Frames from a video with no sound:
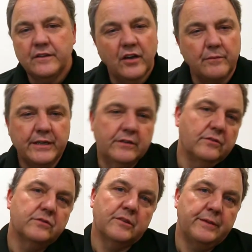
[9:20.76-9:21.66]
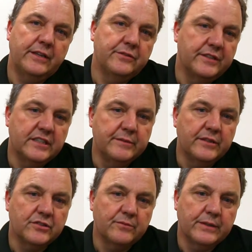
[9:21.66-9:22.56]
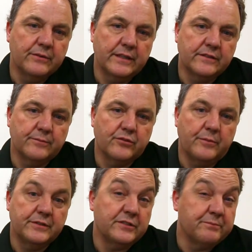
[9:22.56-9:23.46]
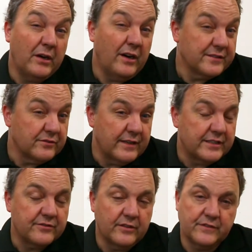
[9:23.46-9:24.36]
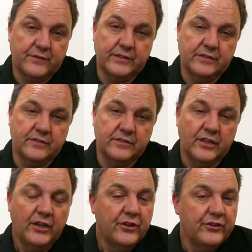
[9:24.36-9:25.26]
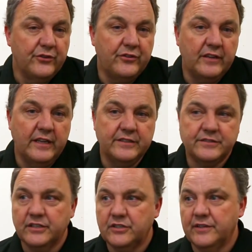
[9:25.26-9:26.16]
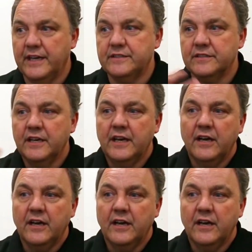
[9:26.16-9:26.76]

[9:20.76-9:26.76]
The Omni could also be used in commercial buildings and properties, bars and restaurants for instance, using these to create